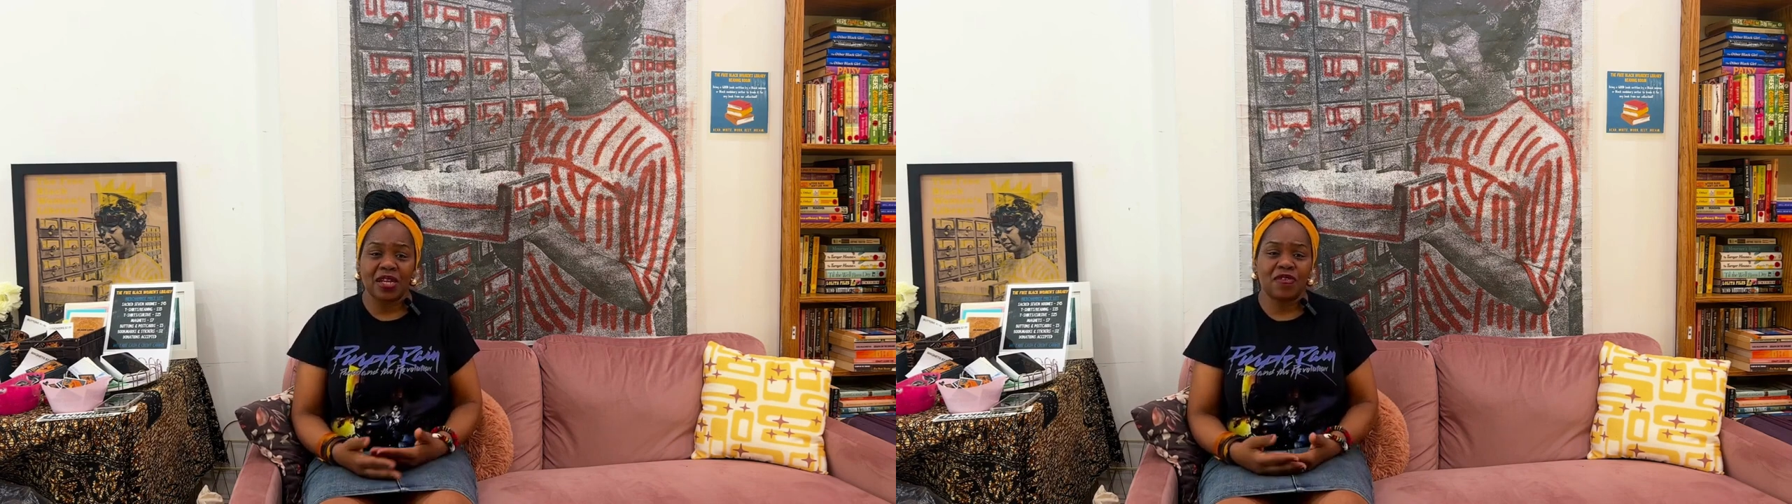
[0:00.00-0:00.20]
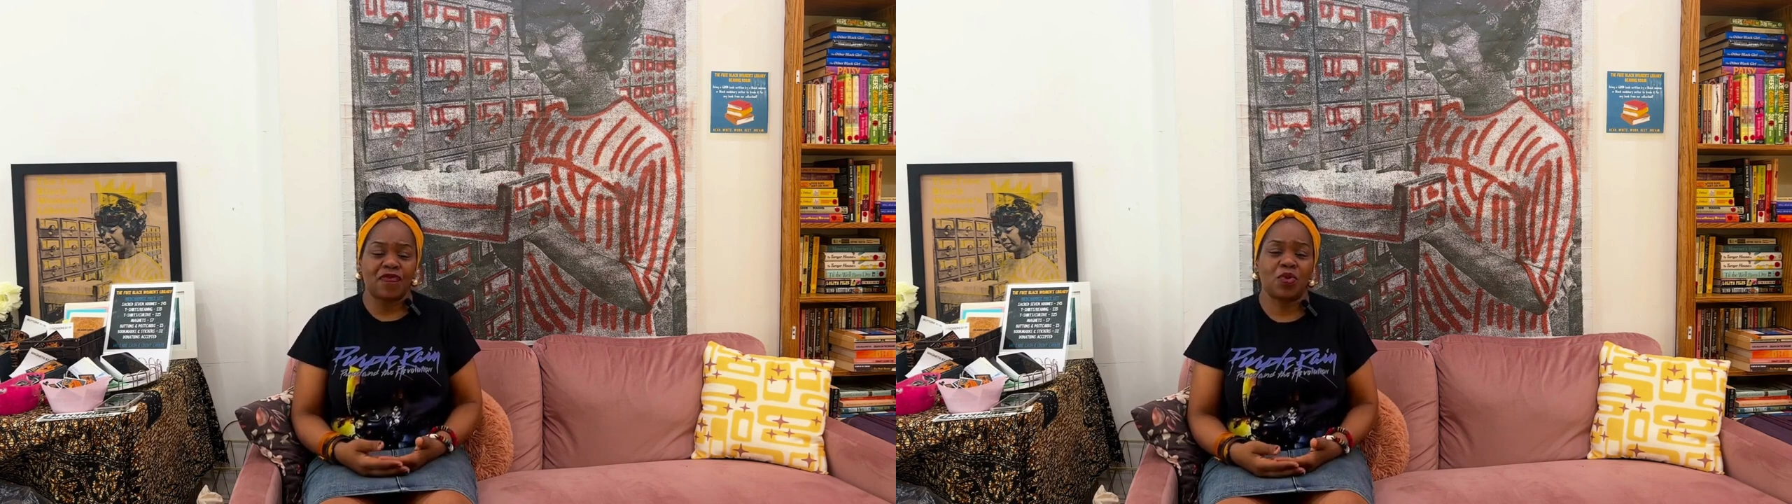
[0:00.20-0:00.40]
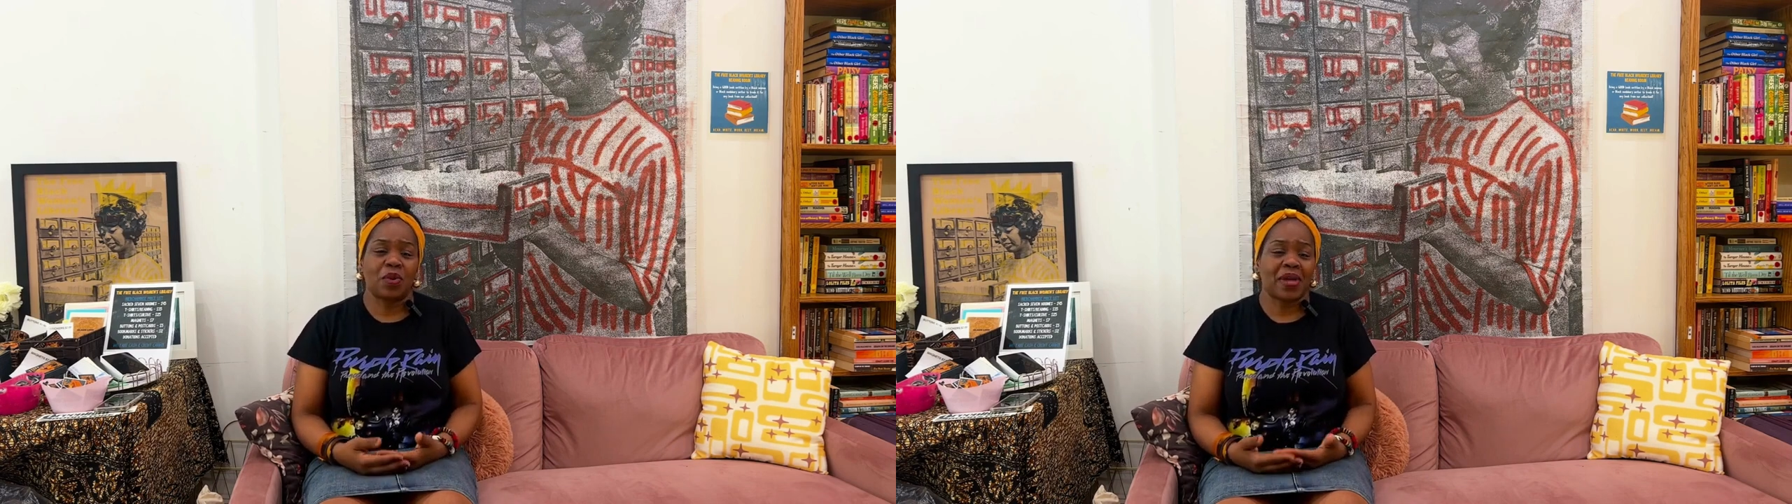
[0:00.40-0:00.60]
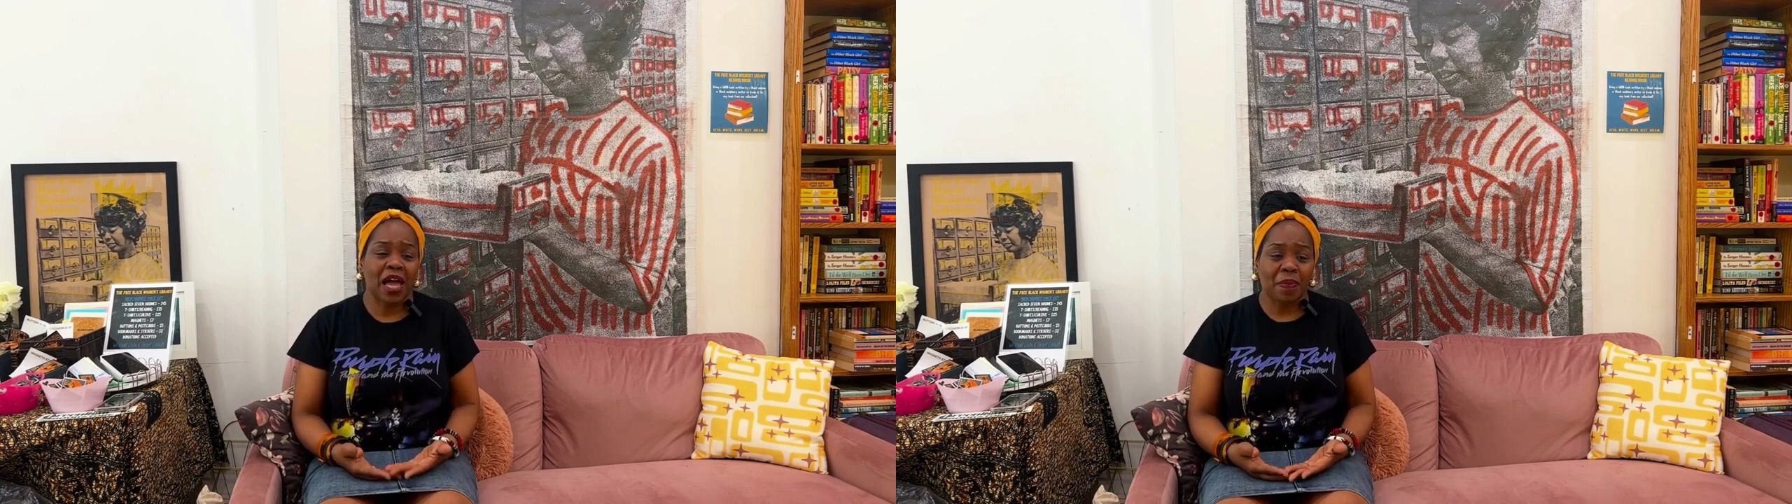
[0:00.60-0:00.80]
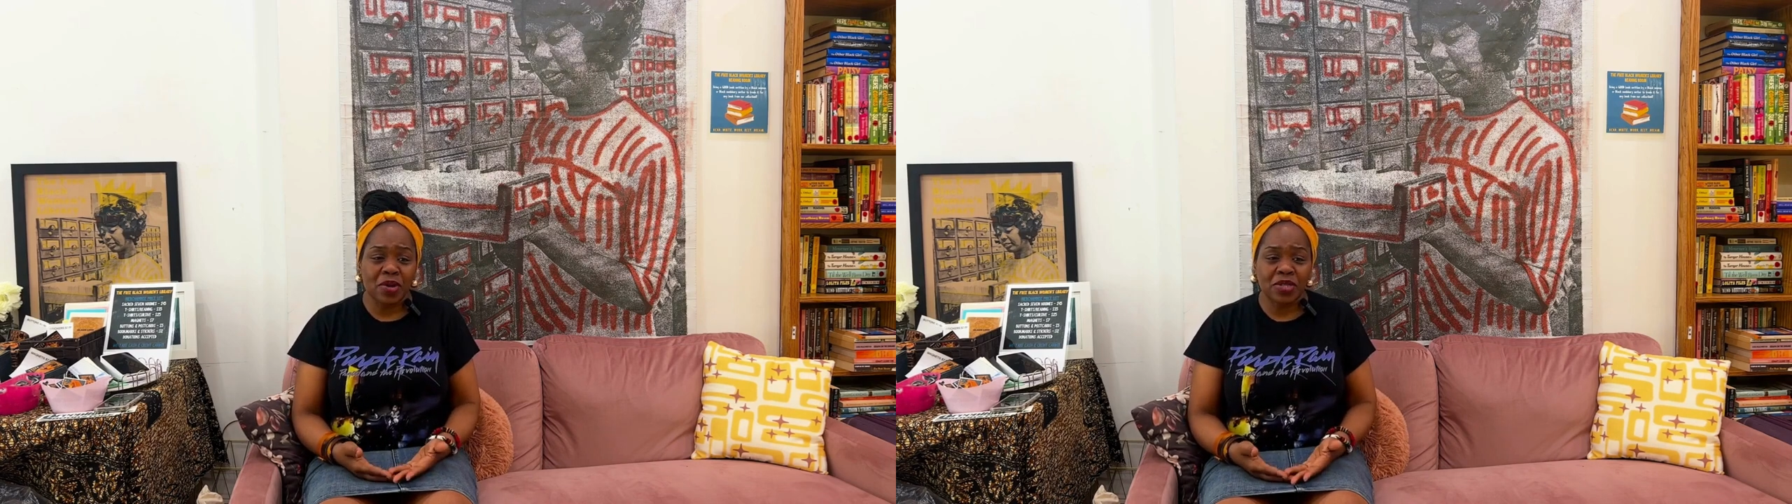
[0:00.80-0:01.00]
And if you were a
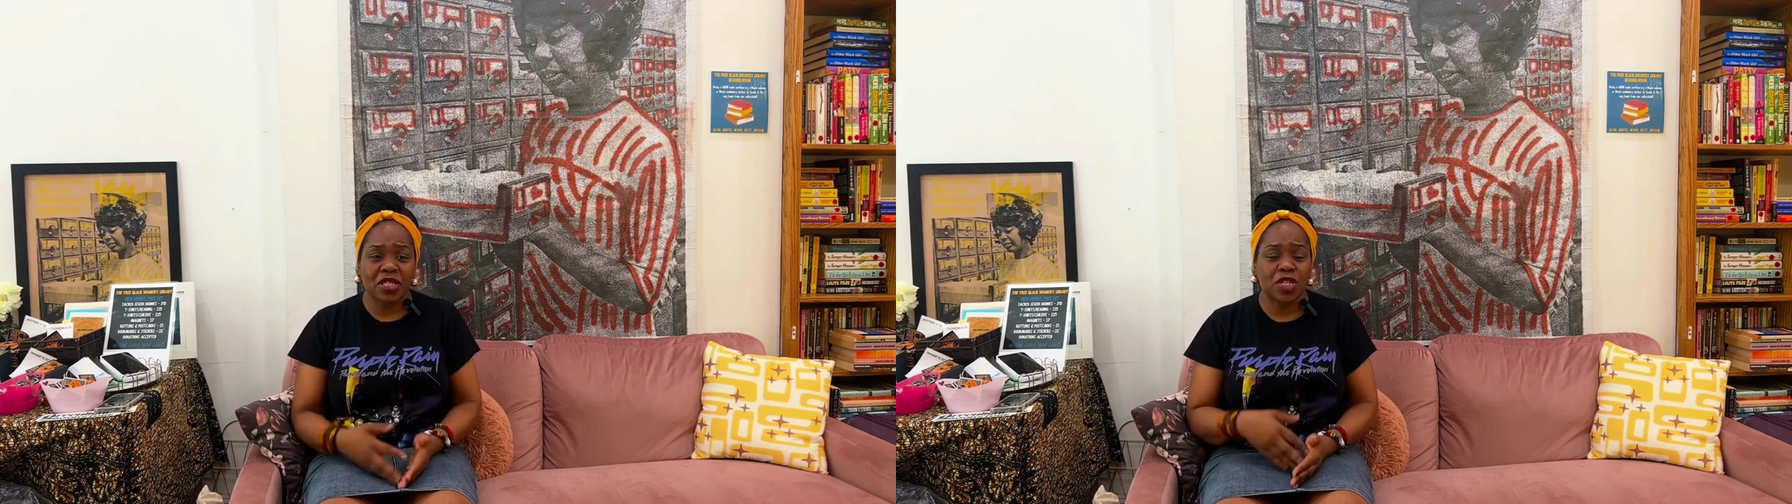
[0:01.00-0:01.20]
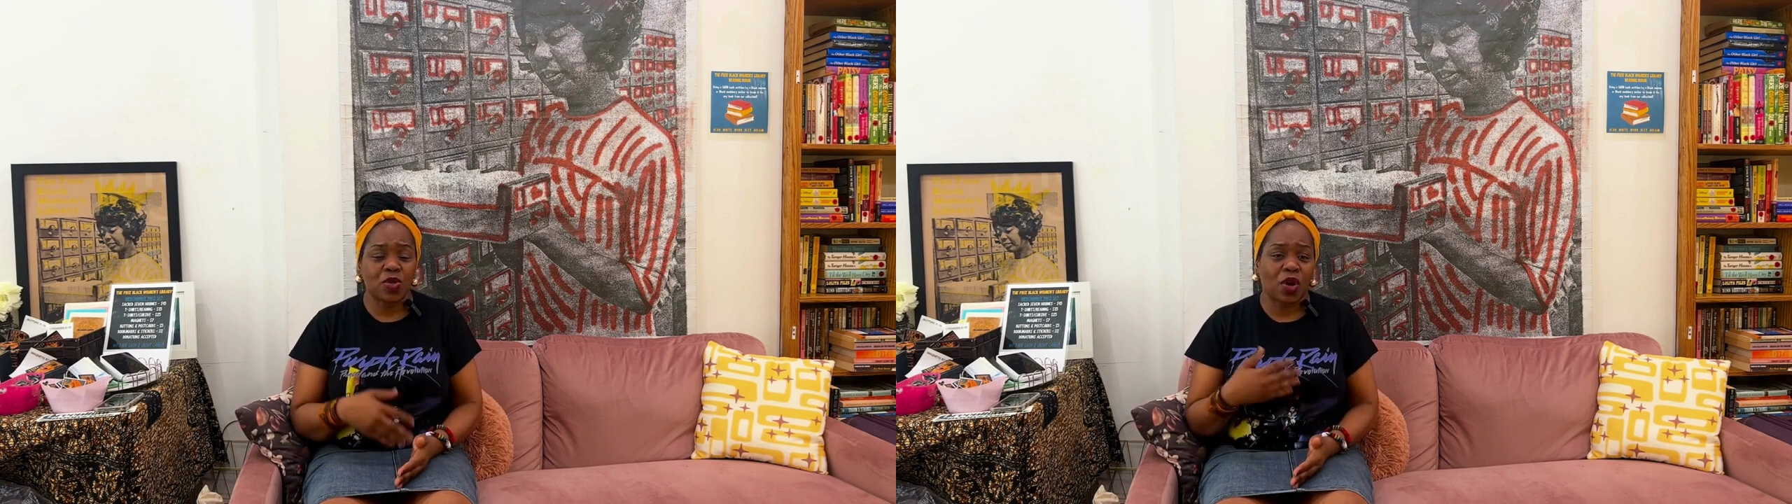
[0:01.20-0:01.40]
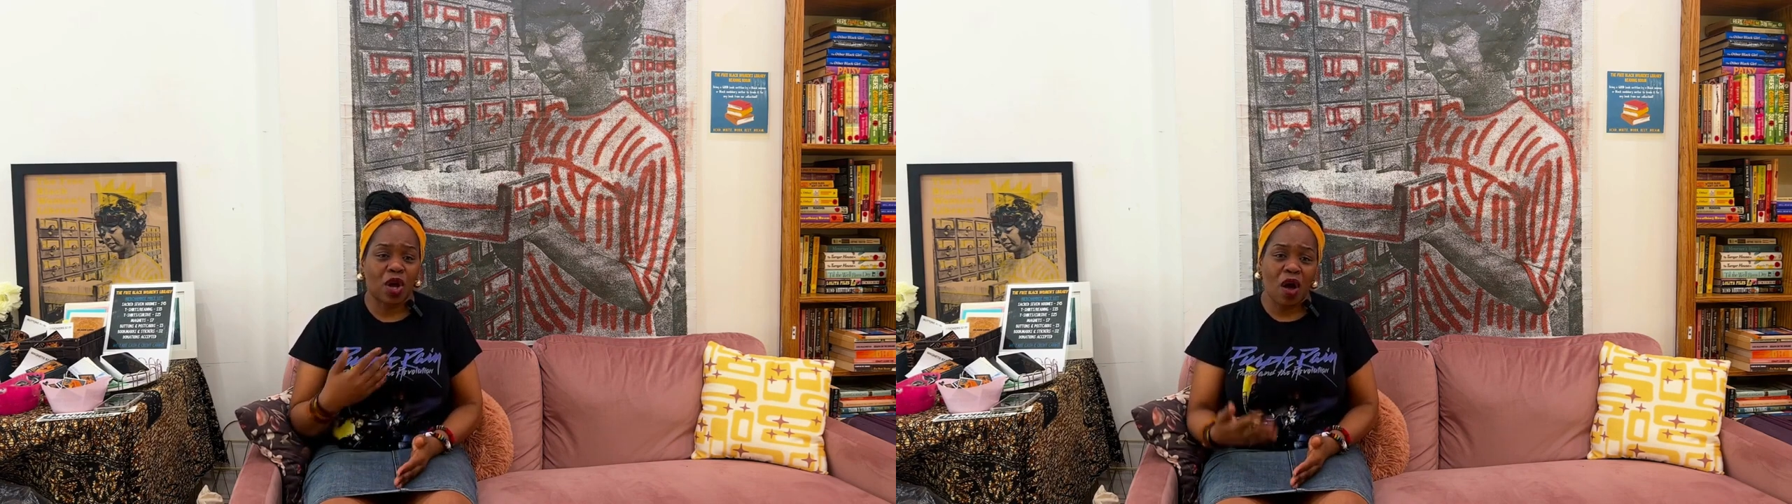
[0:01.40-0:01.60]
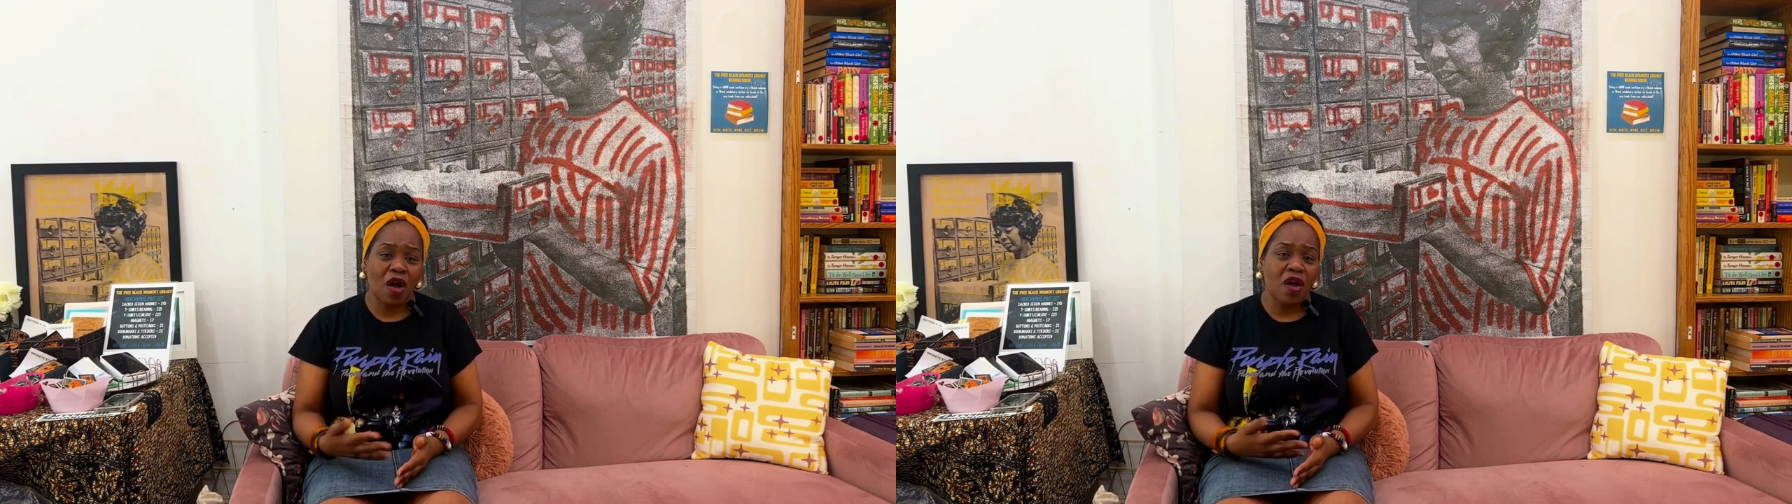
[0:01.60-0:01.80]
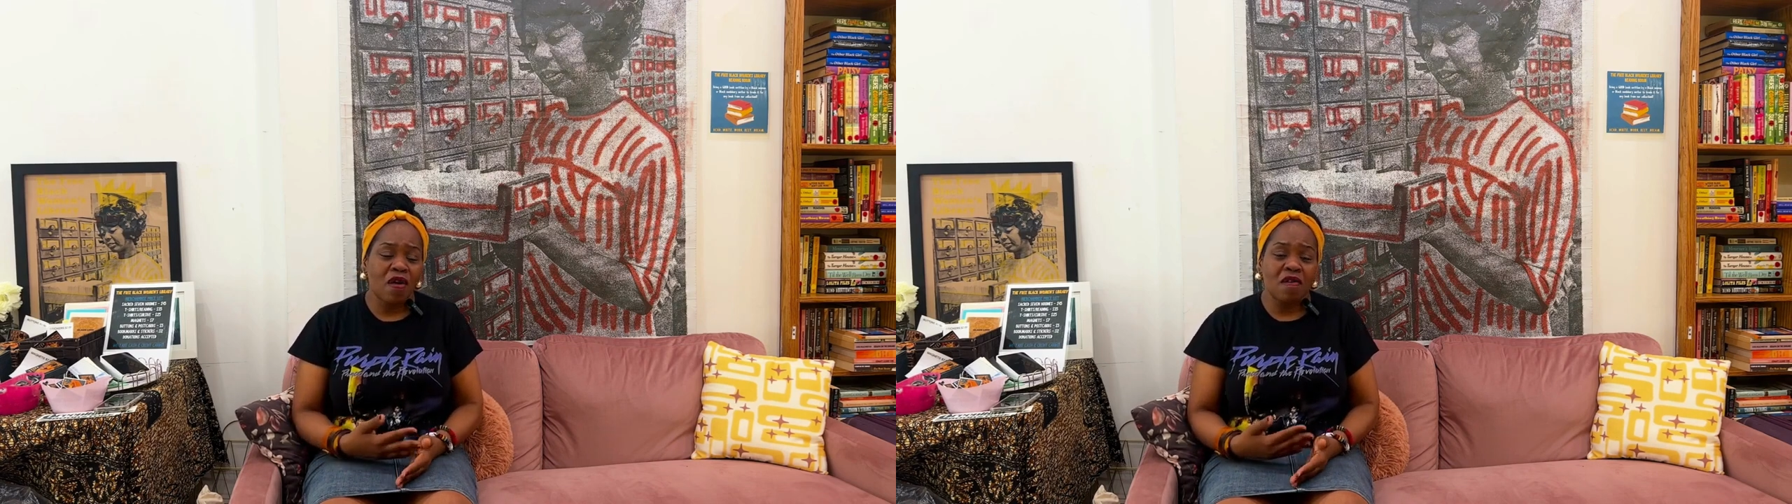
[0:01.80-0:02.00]
Black person and you were caught